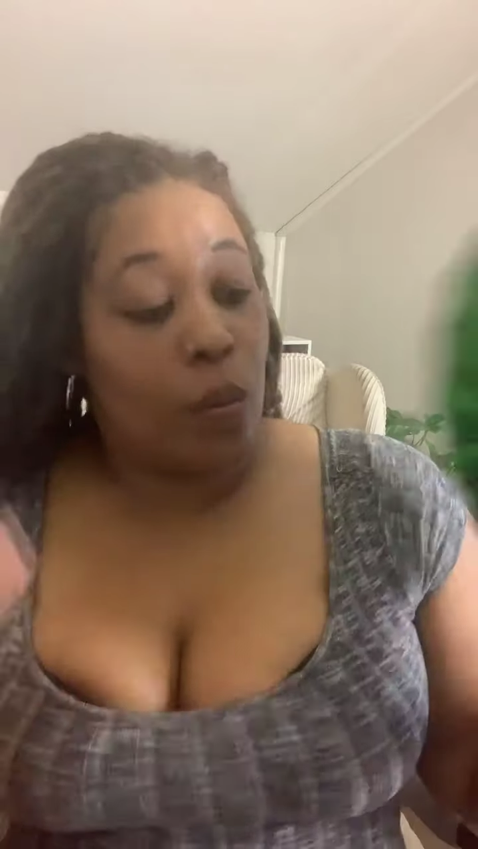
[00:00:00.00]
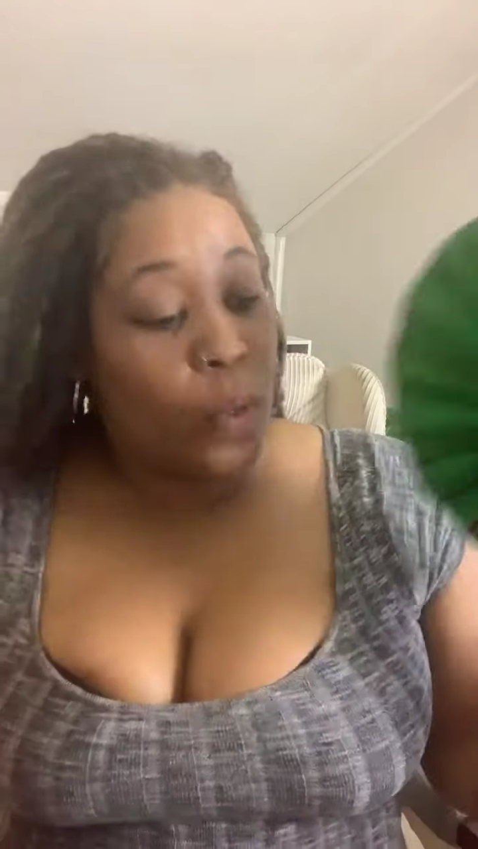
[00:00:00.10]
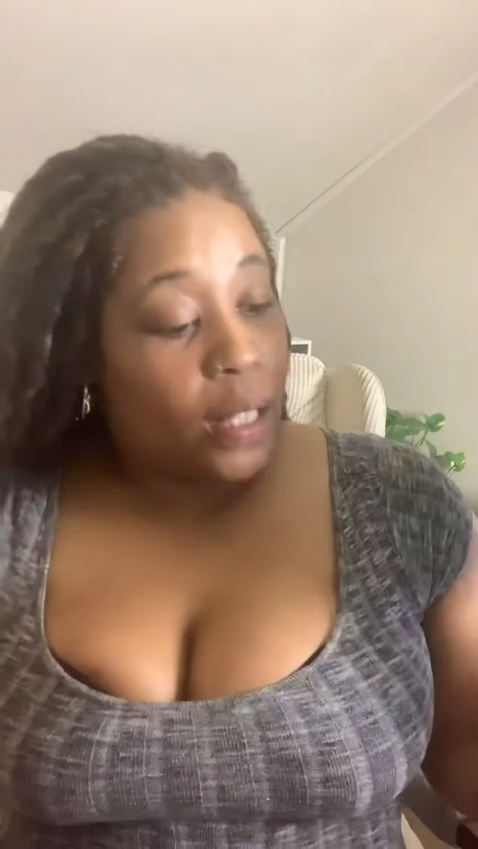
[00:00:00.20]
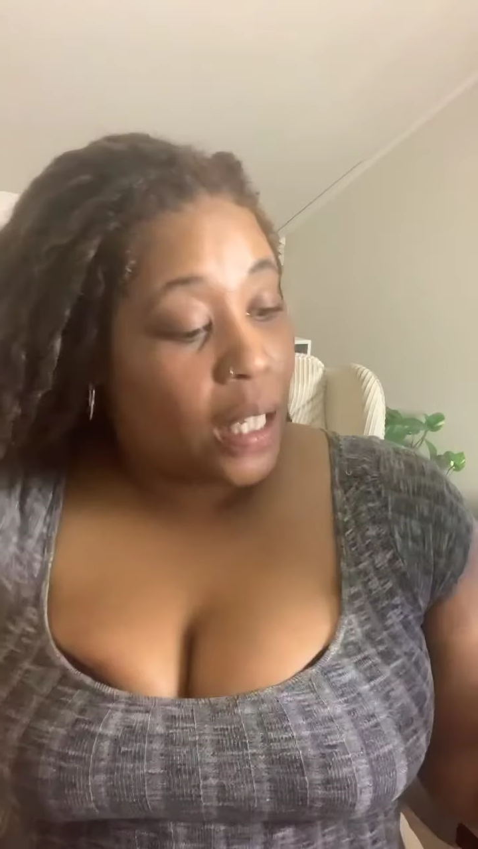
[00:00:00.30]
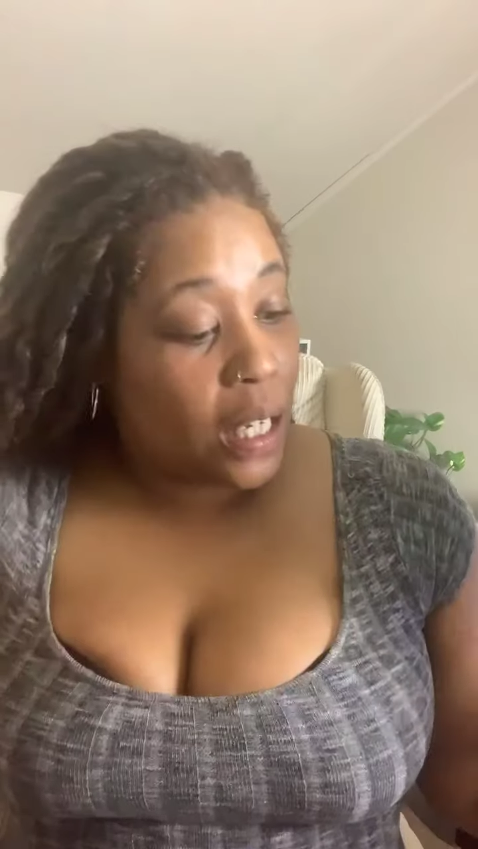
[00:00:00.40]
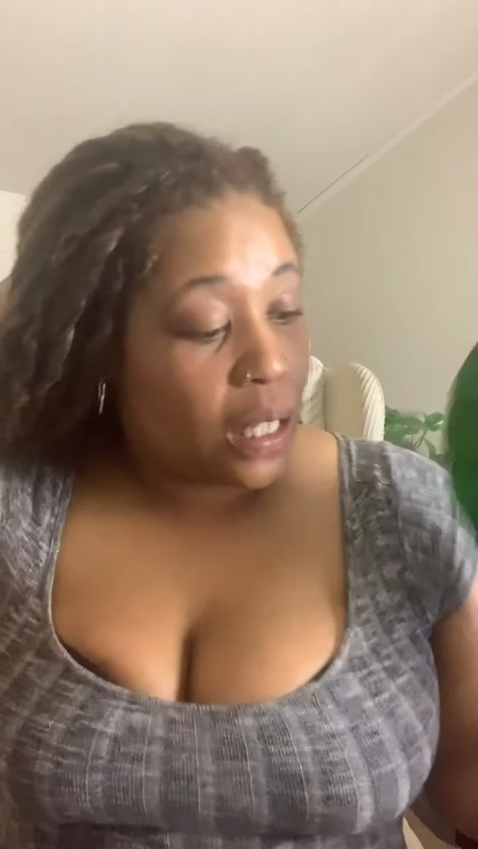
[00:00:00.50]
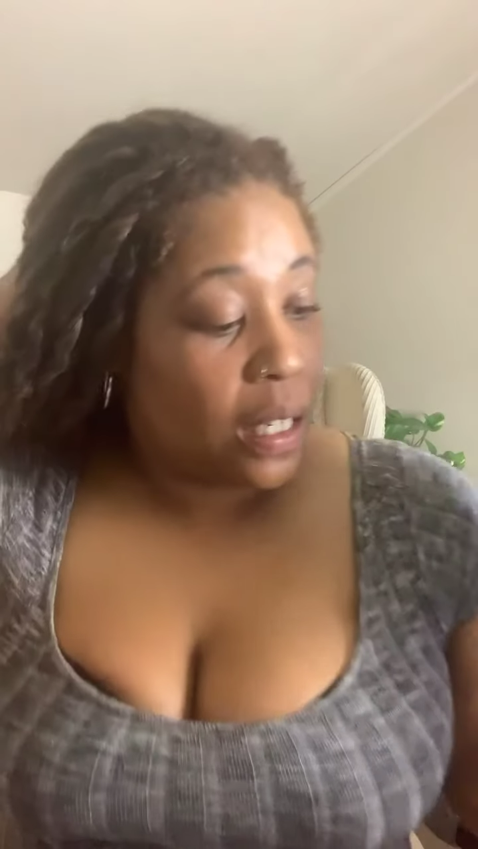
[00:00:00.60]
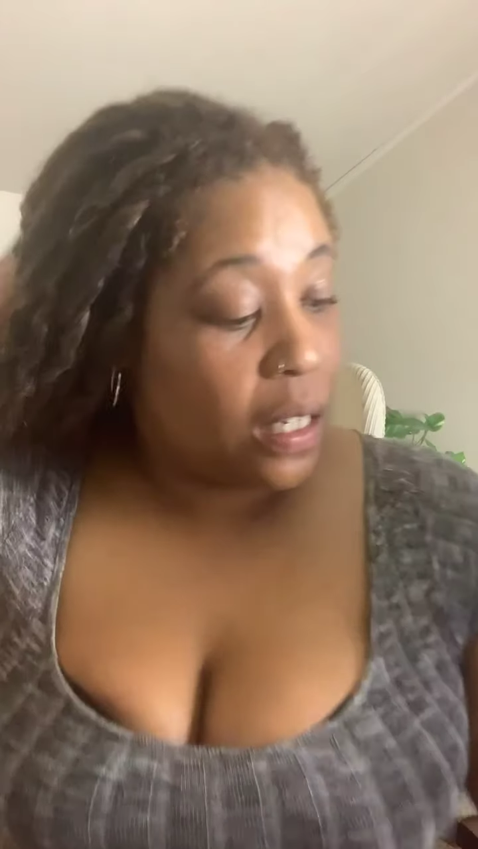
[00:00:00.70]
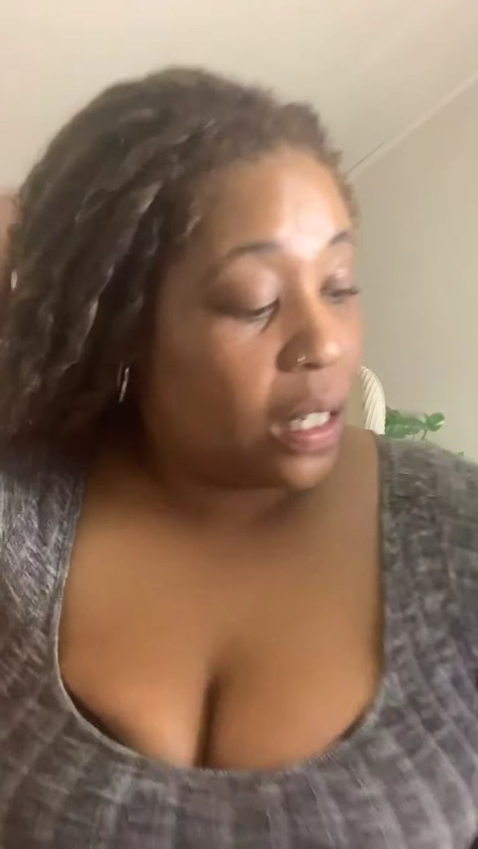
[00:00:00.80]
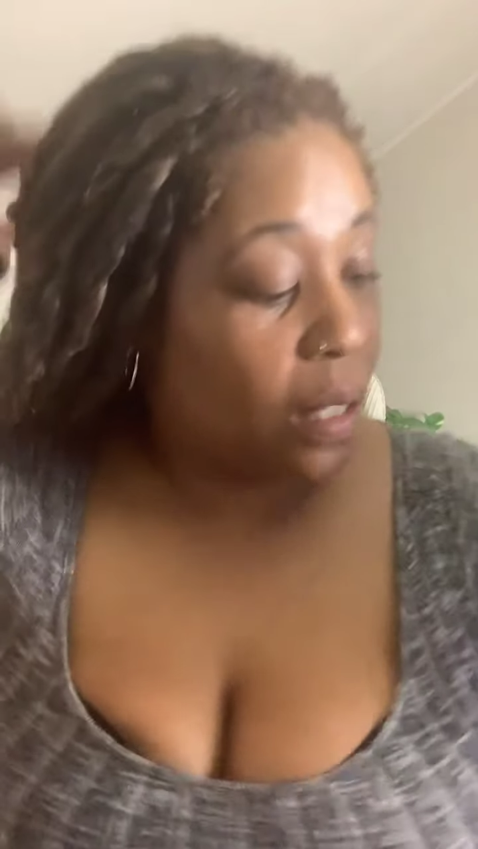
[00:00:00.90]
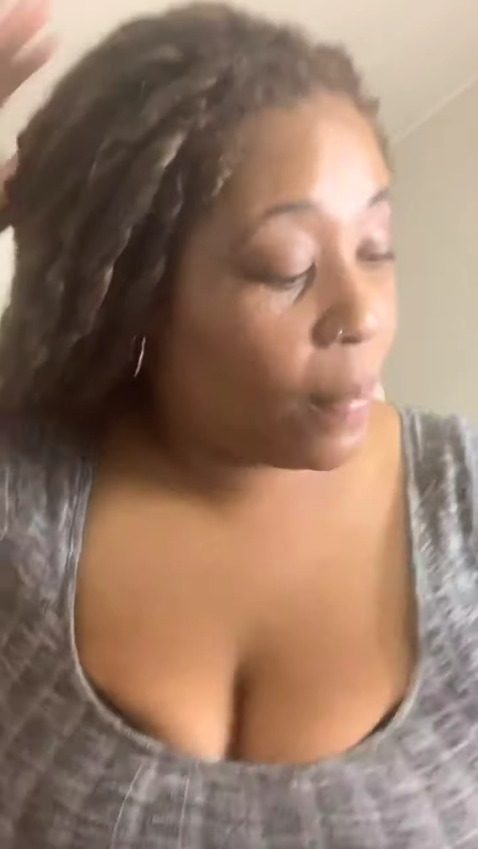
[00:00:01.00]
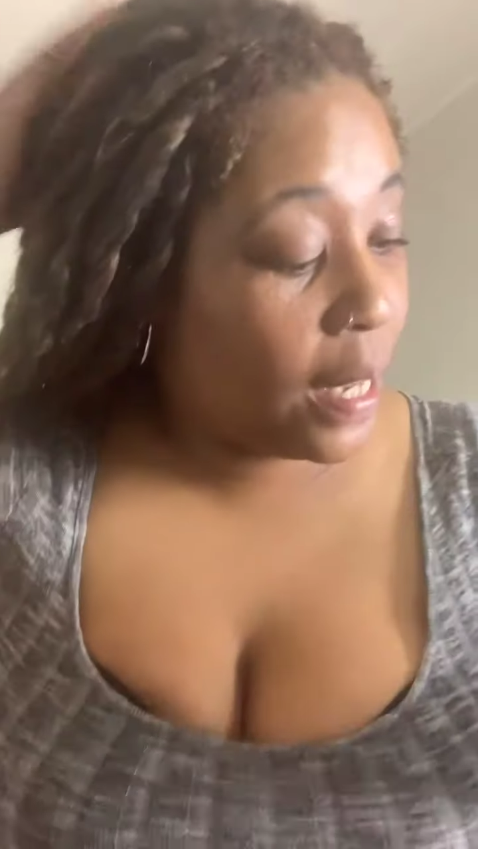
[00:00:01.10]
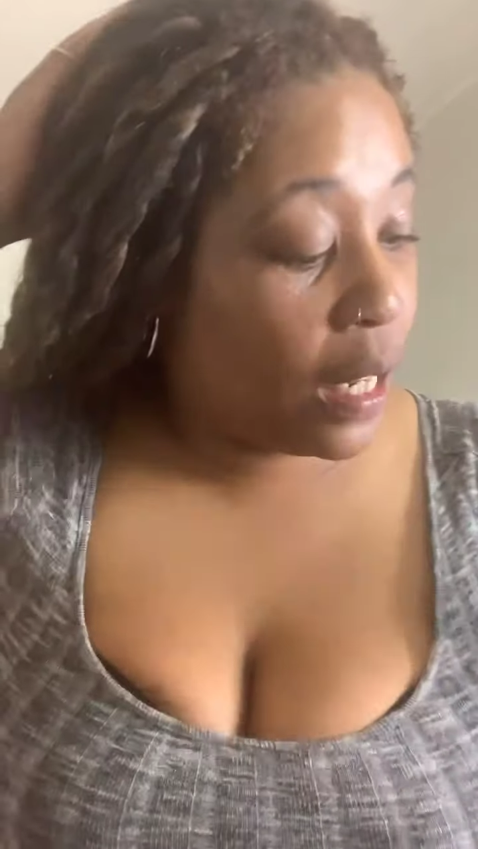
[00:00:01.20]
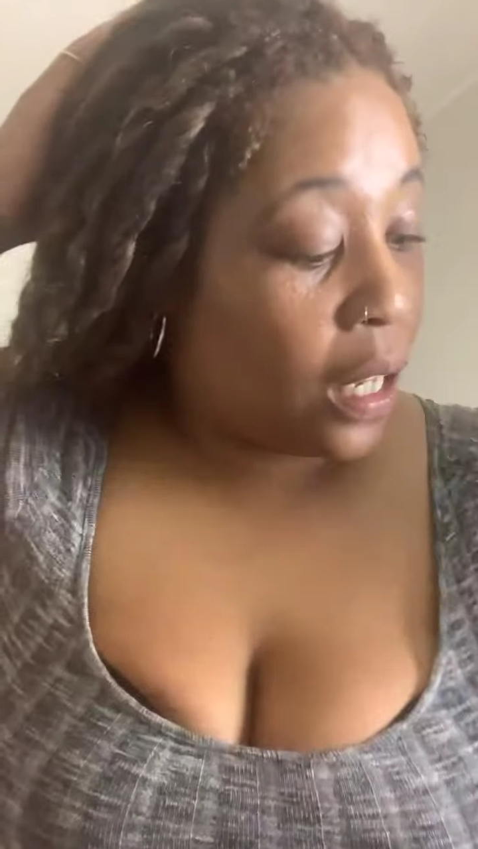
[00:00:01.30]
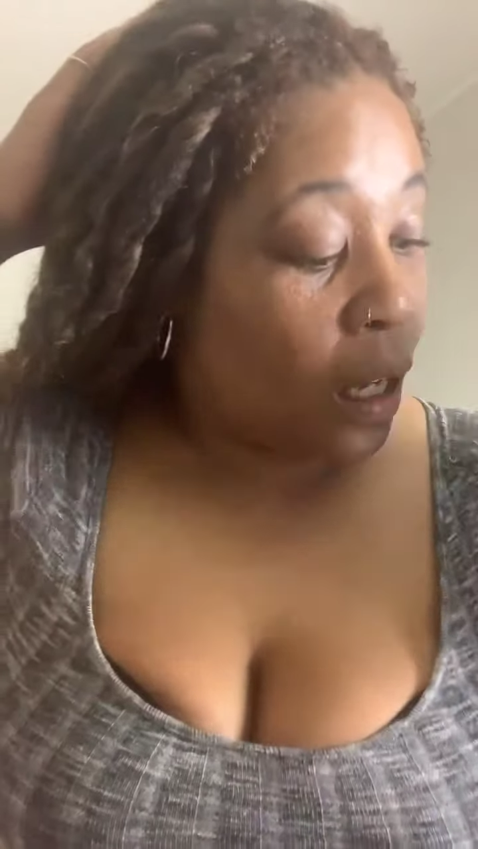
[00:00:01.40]
with this, it's just
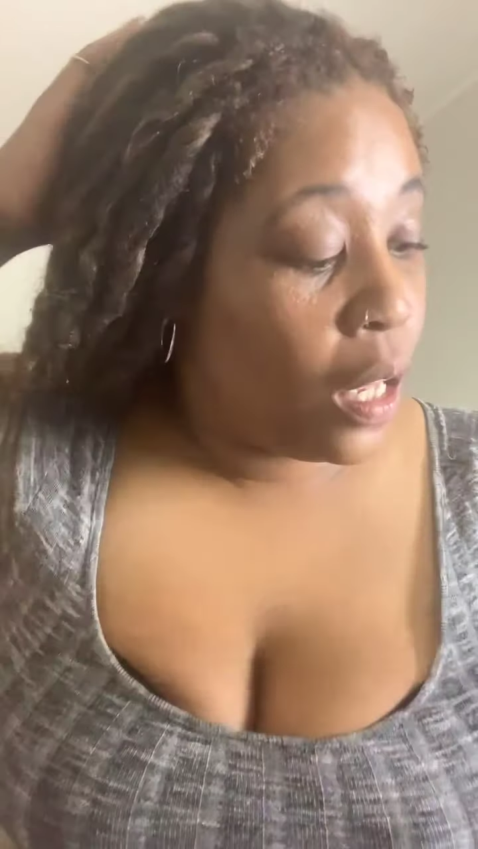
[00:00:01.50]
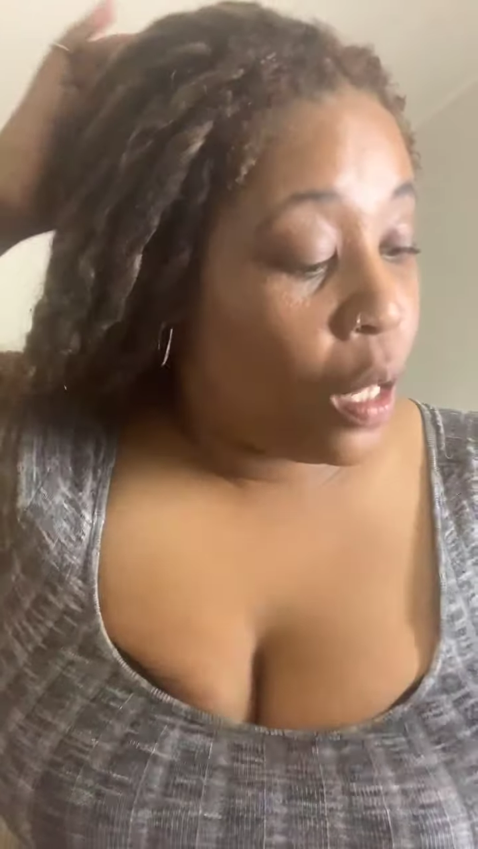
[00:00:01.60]
meaning,